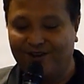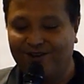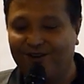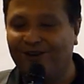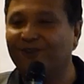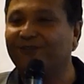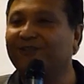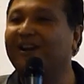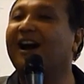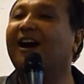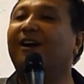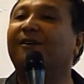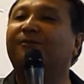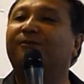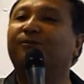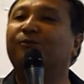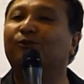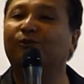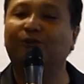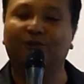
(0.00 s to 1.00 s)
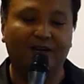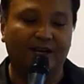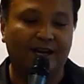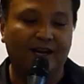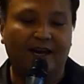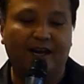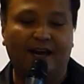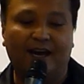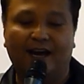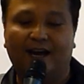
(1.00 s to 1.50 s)
of Carrefour
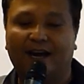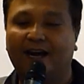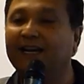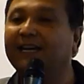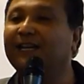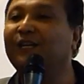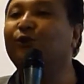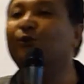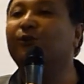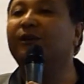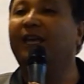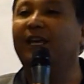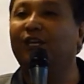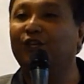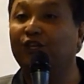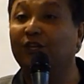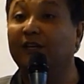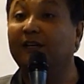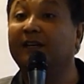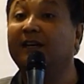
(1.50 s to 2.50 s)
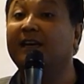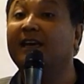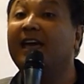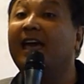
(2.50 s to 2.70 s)
Indonesia,